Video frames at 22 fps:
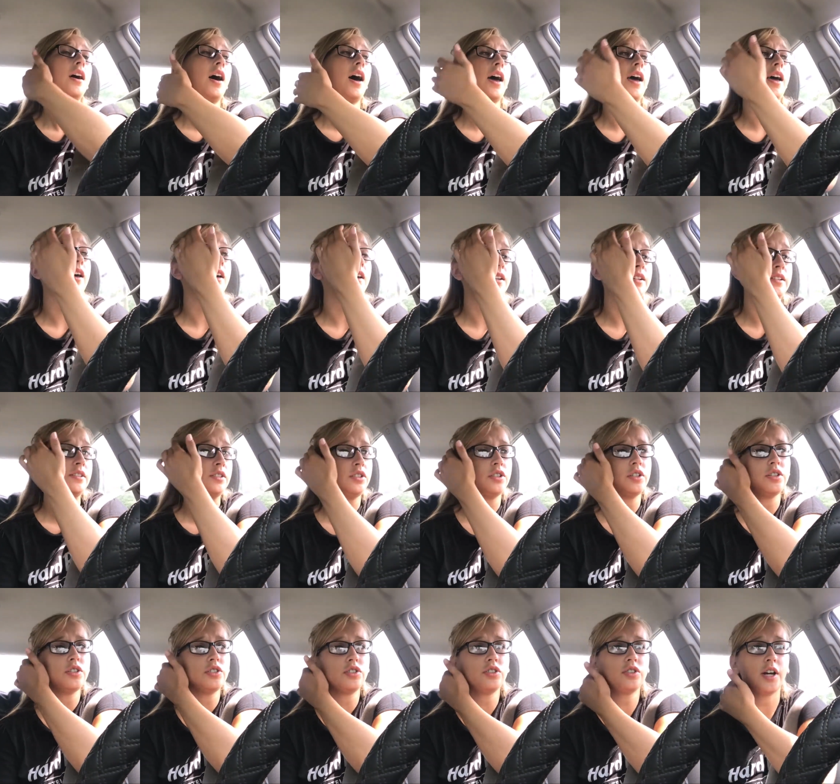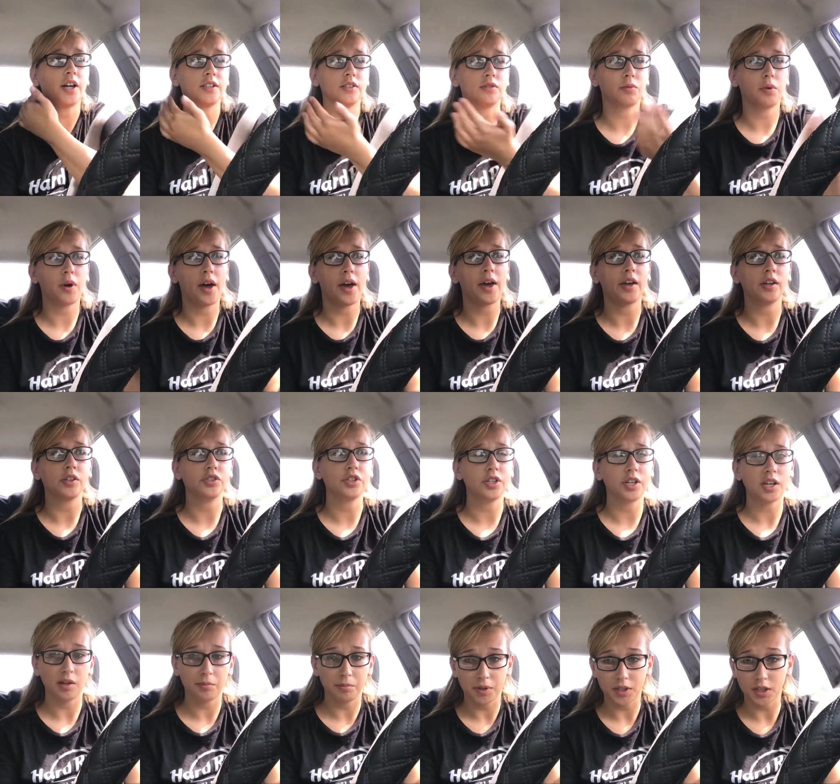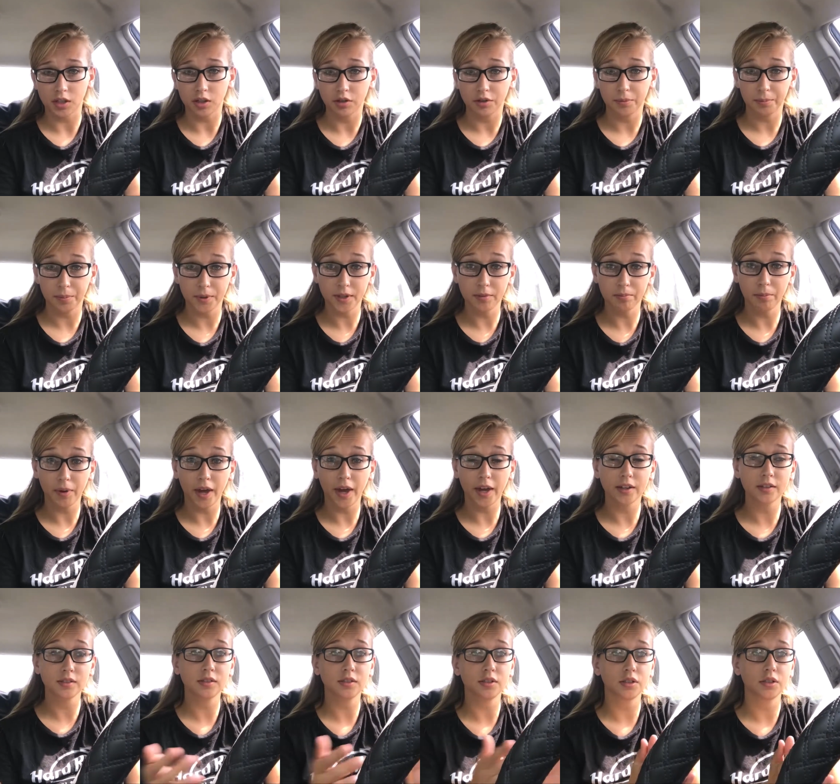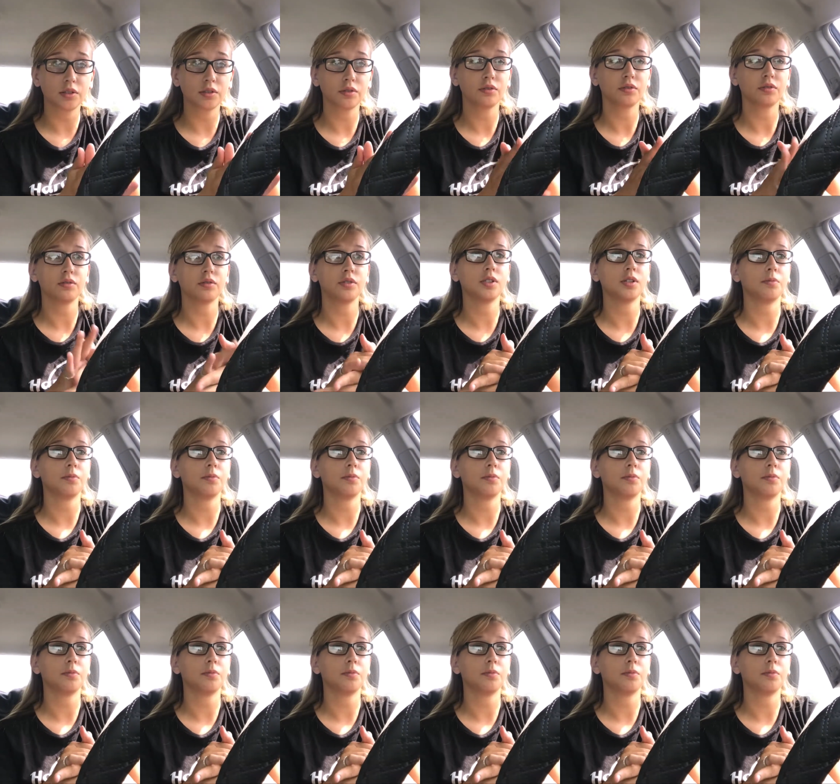and that's why she gave me a little beanbag to do,